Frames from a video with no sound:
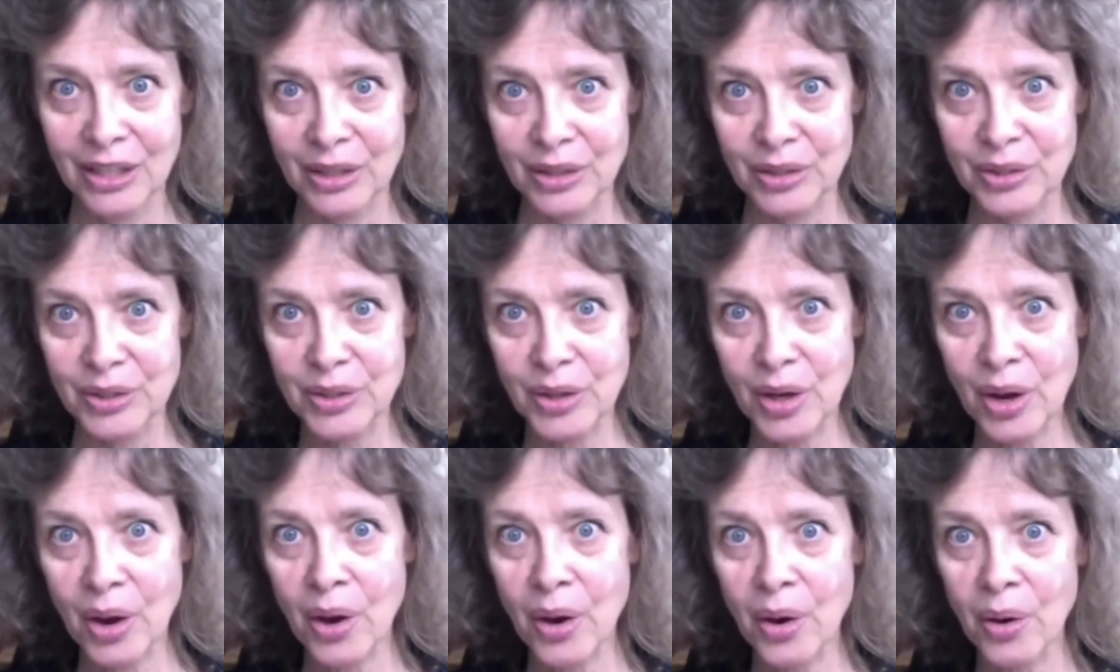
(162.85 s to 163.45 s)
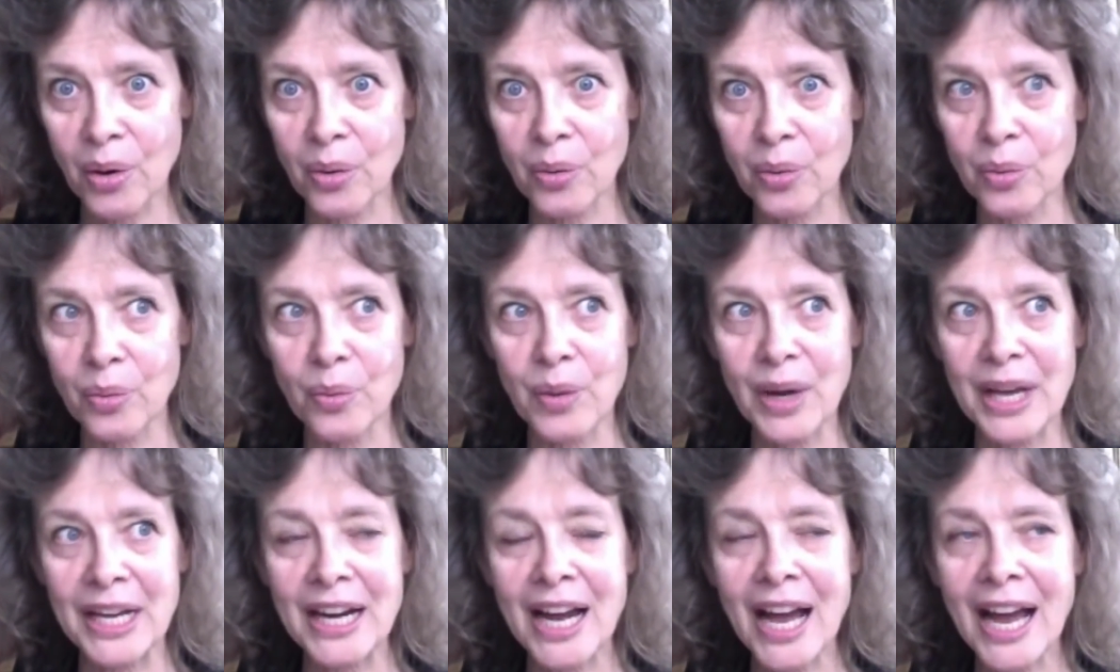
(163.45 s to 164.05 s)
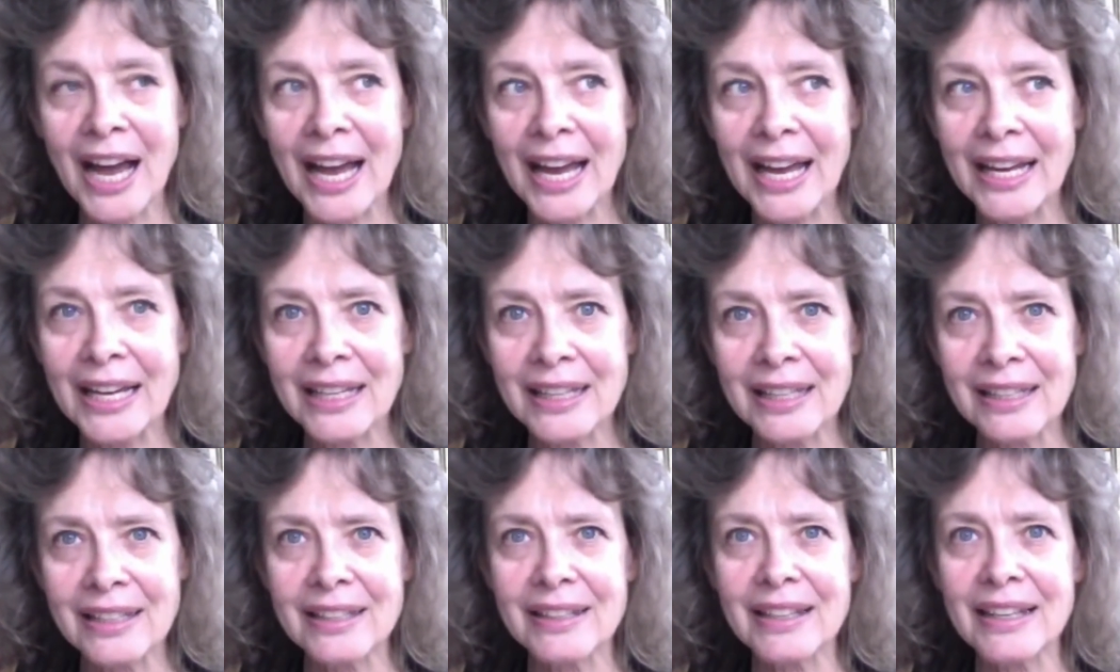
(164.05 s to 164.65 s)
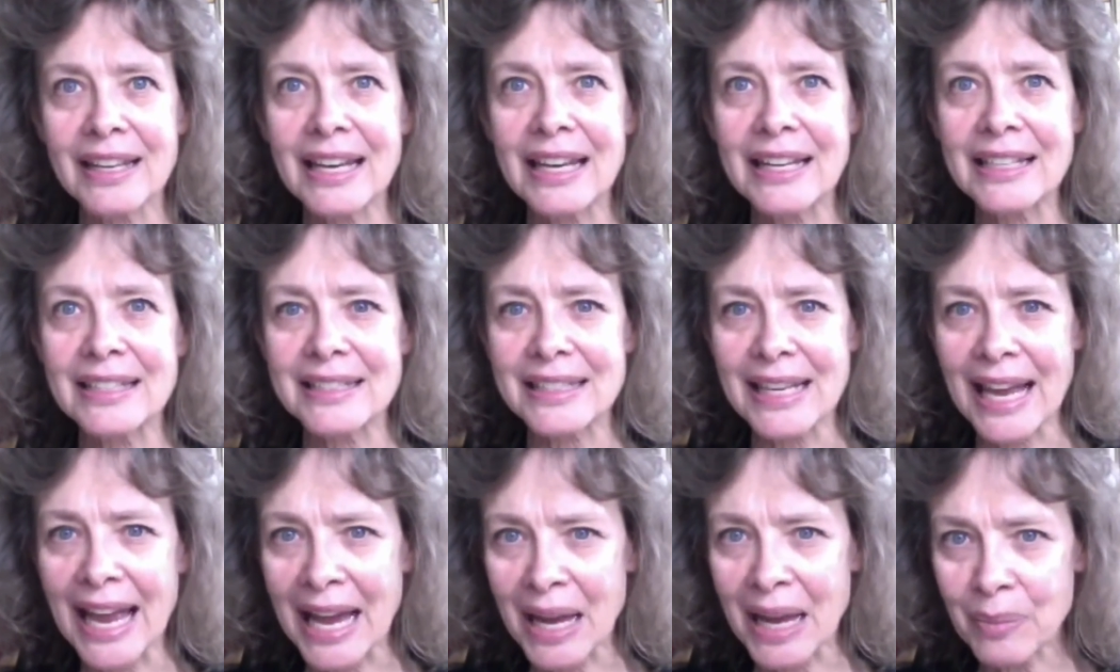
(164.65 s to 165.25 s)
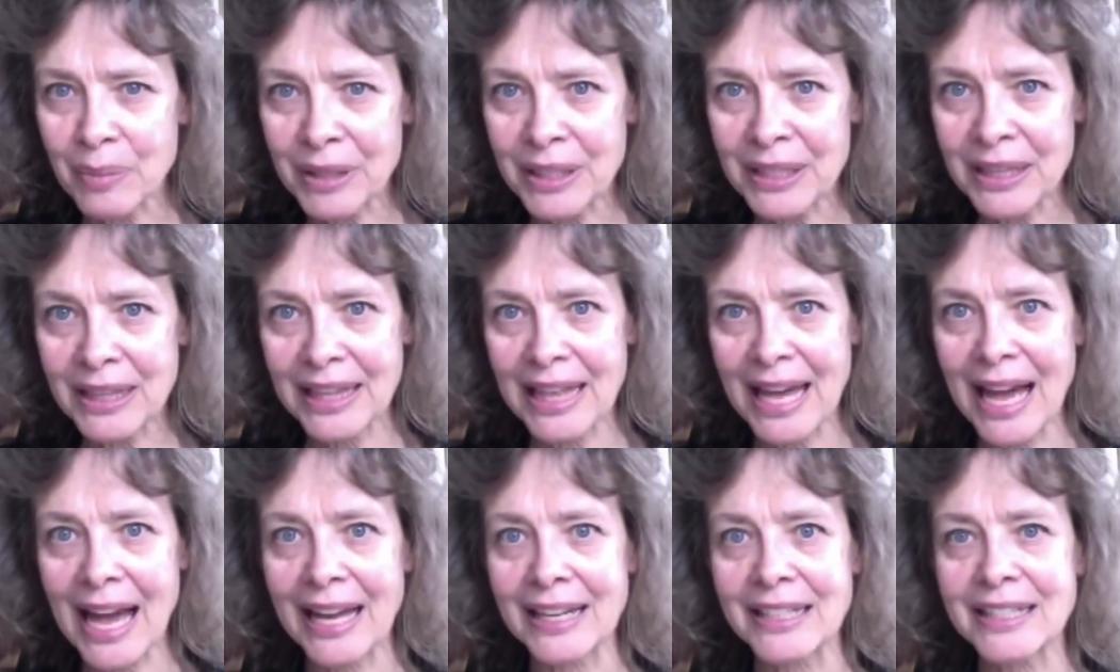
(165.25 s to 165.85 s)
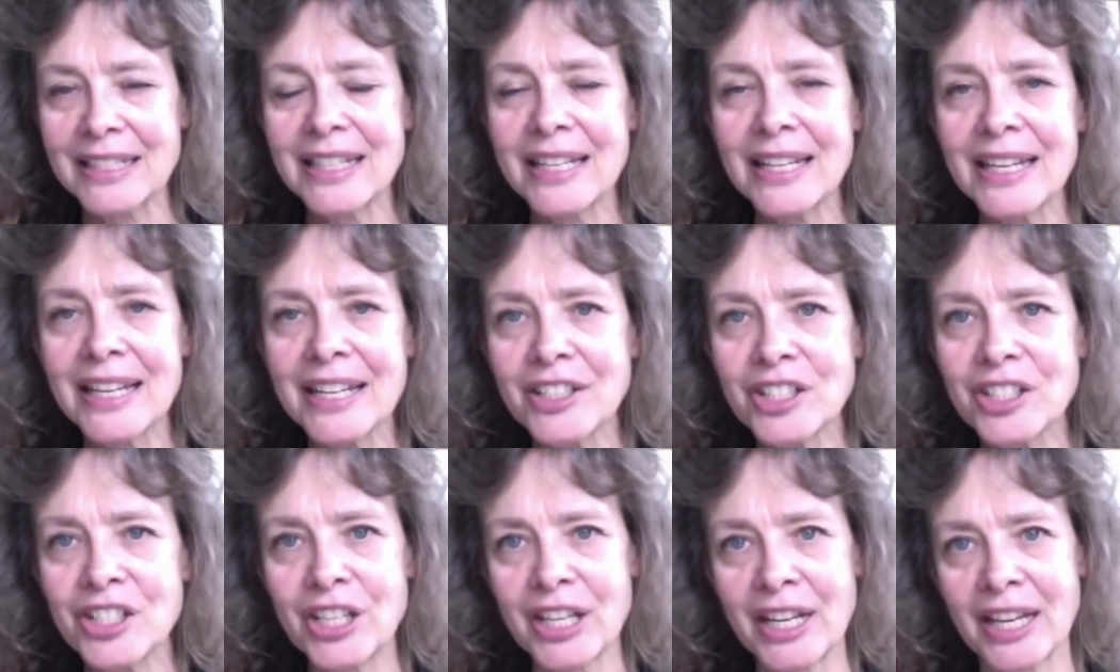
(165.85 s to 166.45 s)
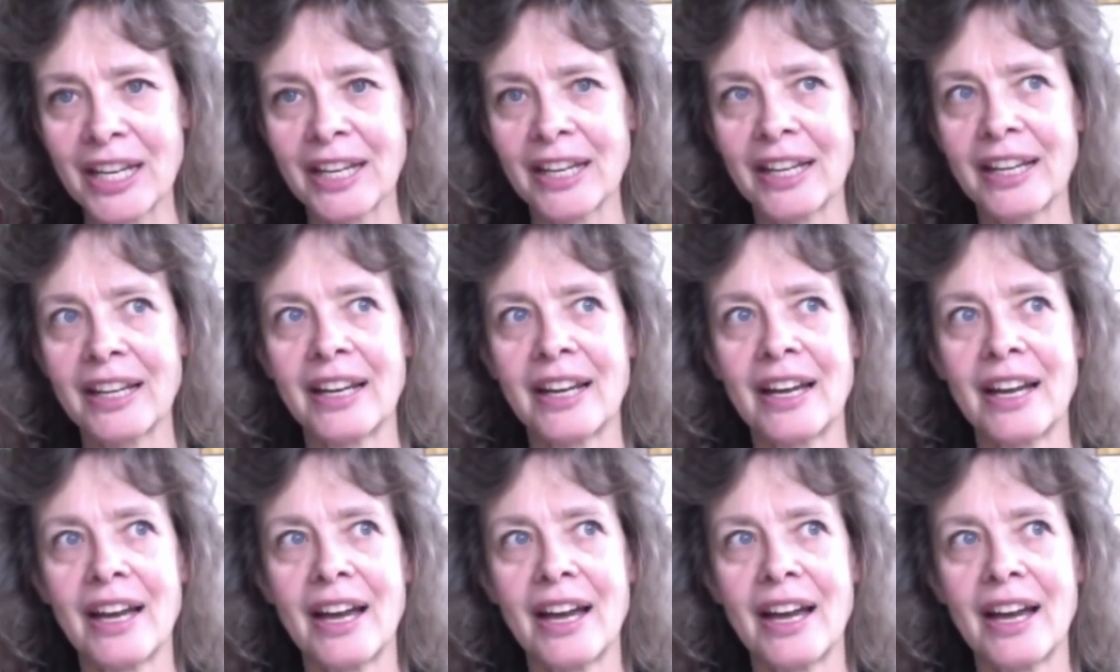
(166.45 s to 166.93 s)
So when I examined that teaching